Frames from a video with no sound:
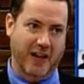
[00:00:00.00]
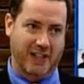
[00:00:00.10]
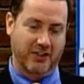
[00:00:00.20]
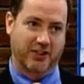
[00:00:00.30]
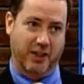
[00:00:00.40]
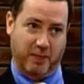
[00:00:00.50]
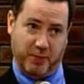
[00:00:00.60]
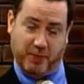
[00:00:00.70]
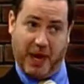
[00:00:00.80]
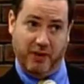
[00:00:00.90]
that stirrup
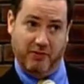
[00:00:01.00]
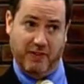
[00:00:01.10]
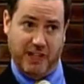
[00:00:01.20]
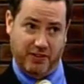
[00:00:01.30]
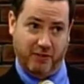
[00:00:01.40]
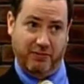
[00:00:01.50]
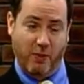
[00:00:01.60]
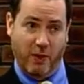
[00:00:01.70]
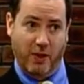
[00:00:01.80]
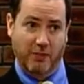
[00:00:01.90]
spout vessel
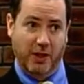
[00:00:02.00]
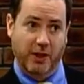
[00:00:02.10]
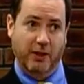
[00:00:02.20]
form